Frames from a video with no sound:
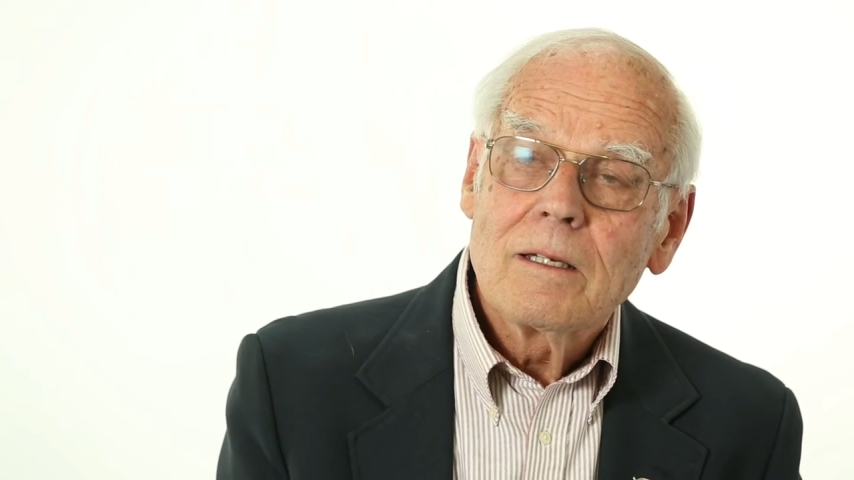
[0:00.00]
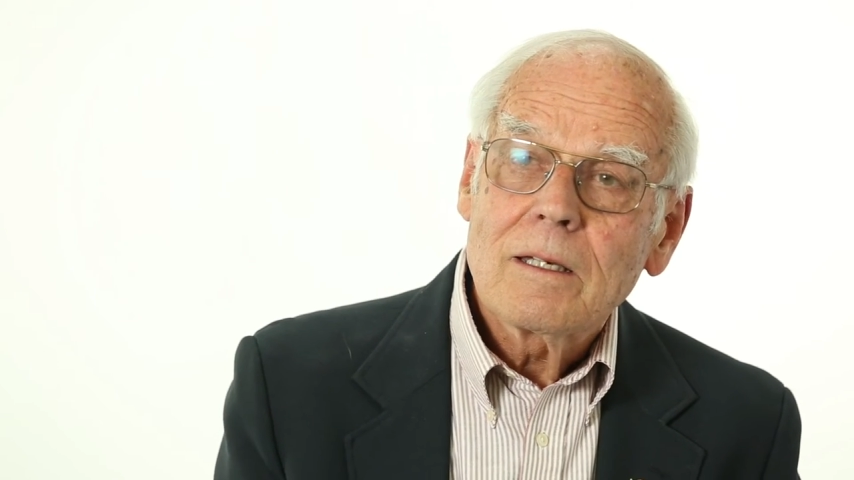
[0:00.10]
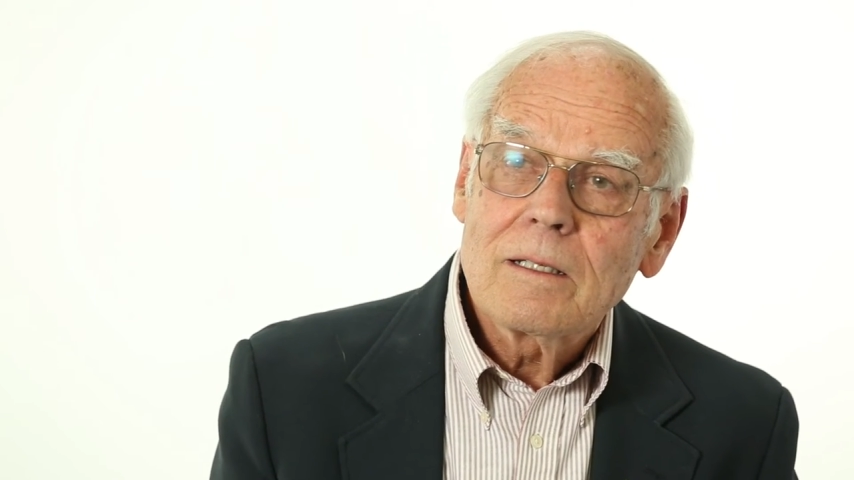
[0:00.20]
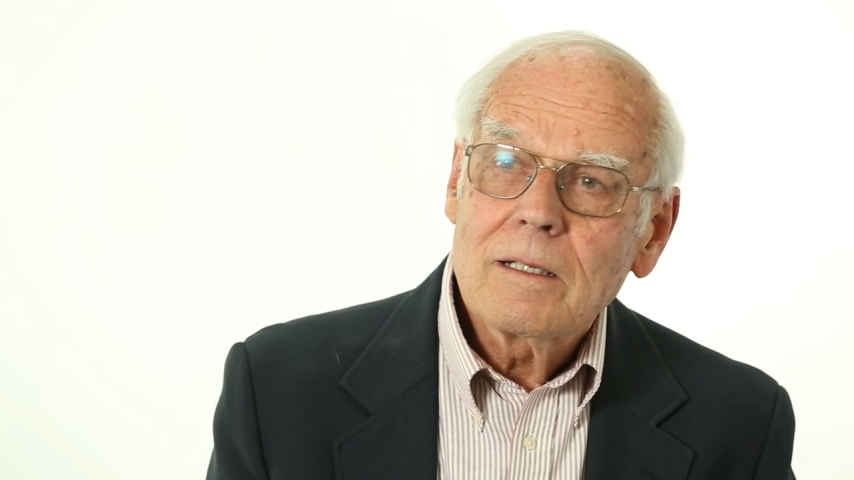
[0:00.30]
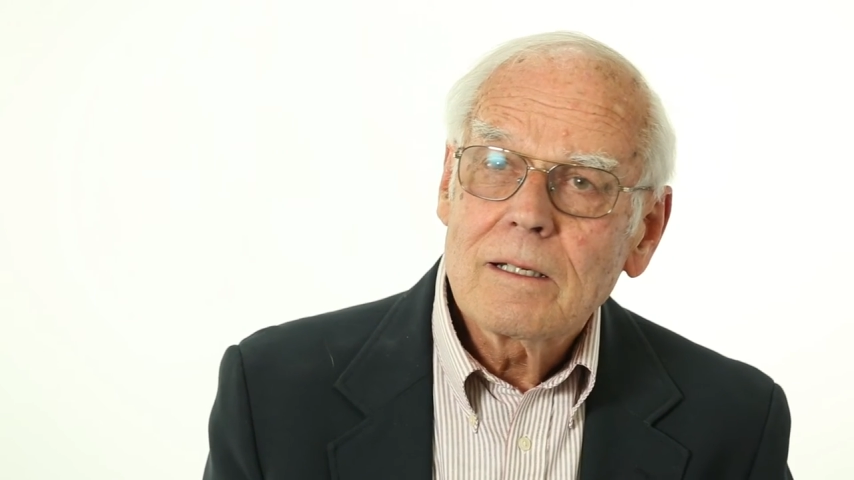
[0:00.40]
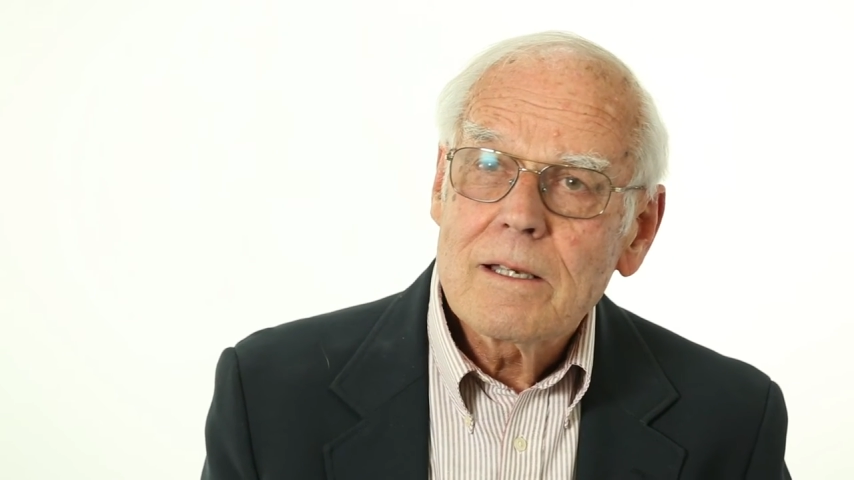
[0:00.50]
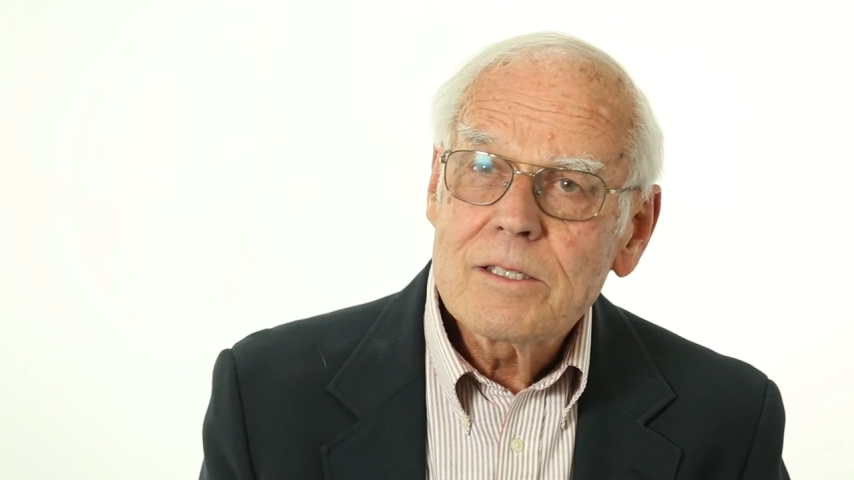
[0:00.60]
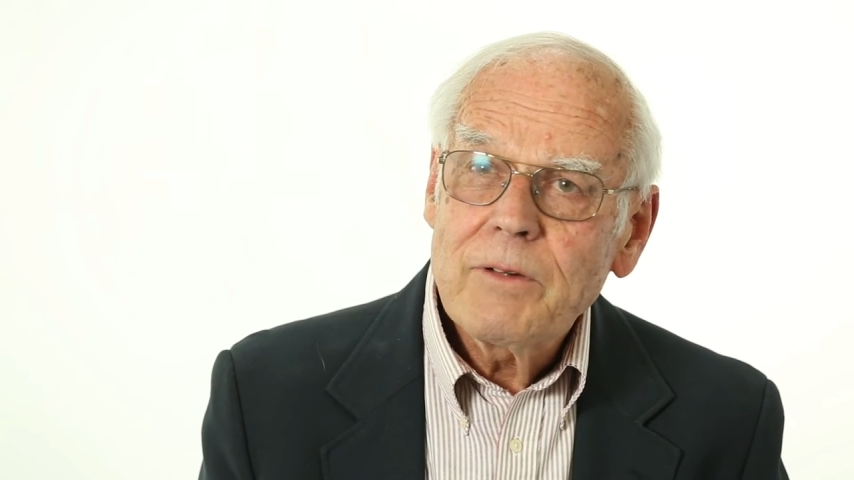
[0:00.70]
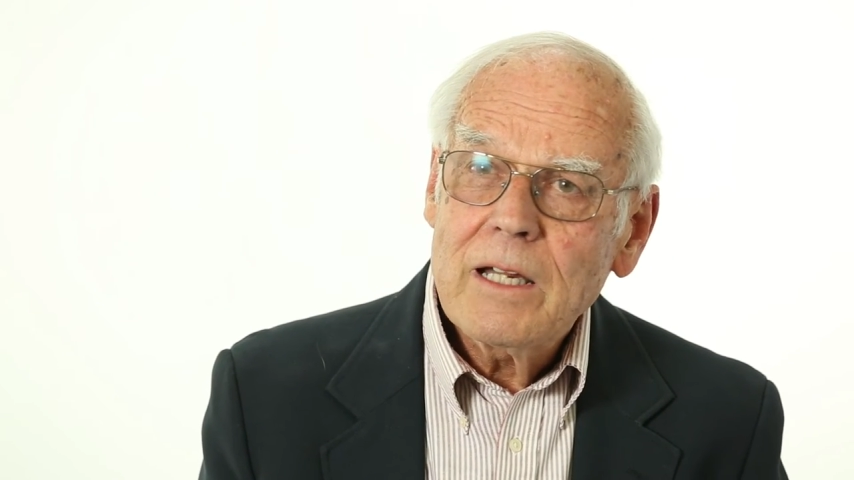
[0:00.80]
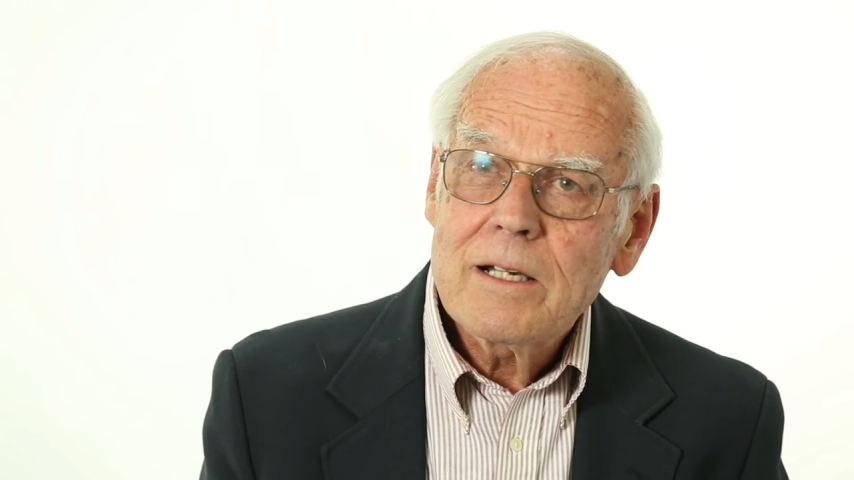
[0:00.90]
And
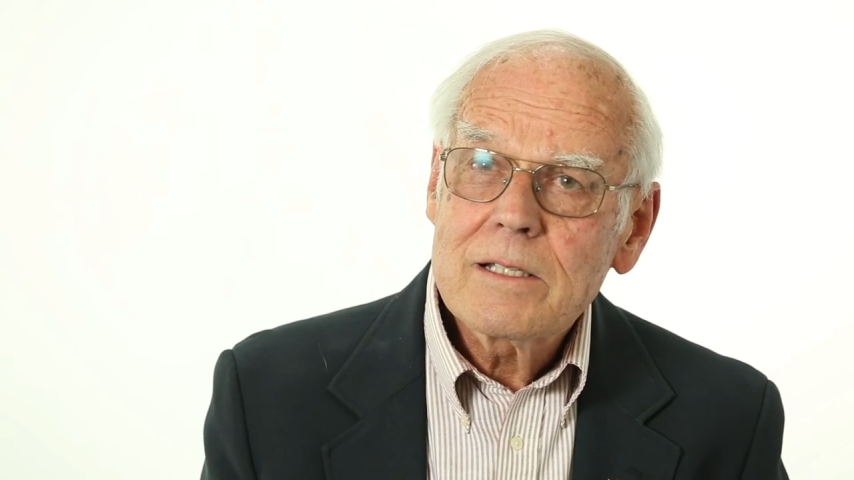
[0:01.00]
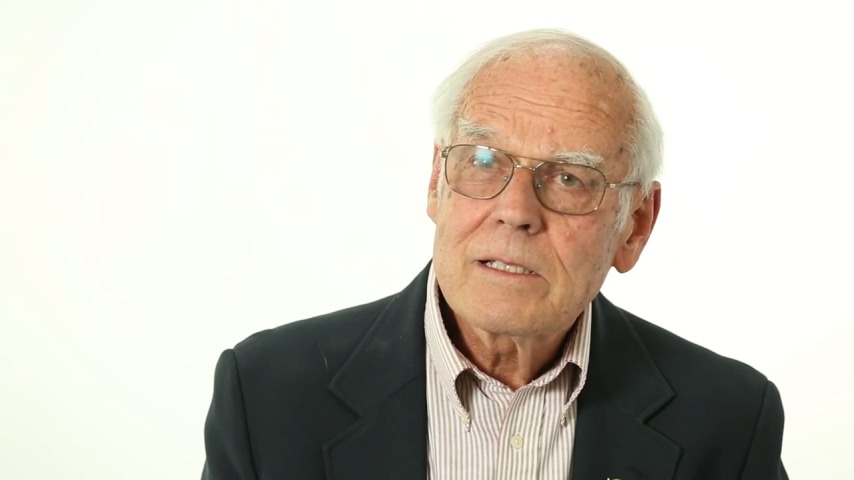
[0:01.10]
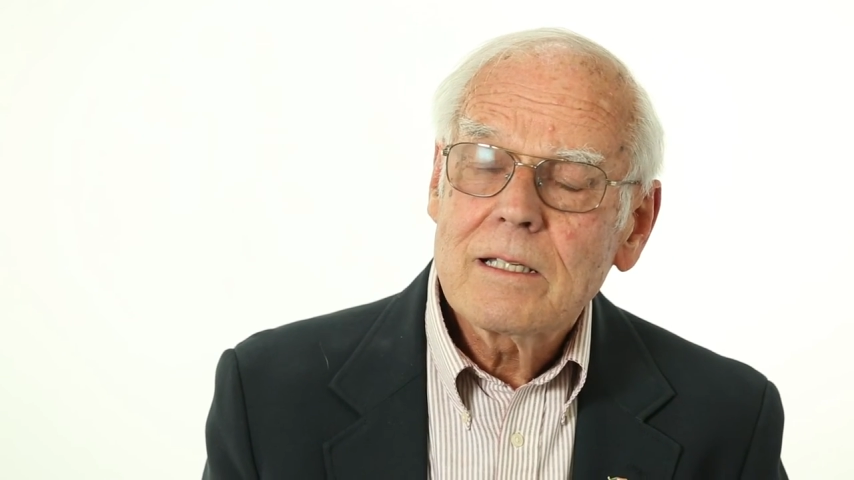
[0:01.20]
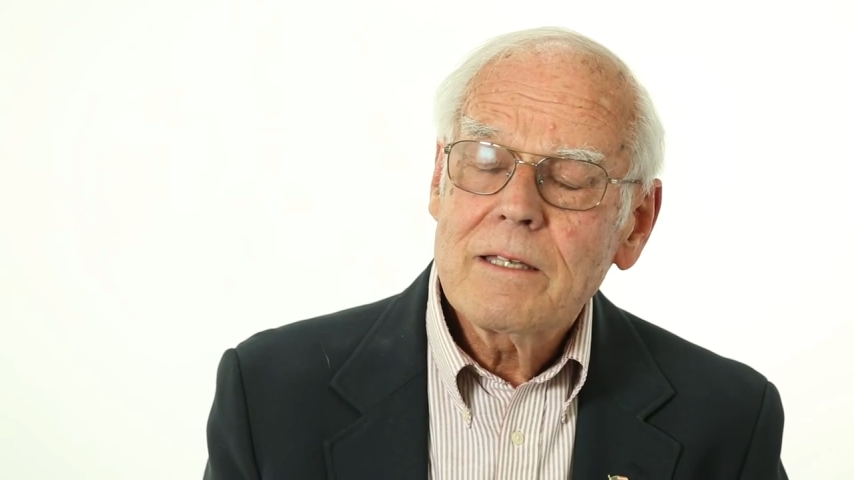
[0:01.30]
as far as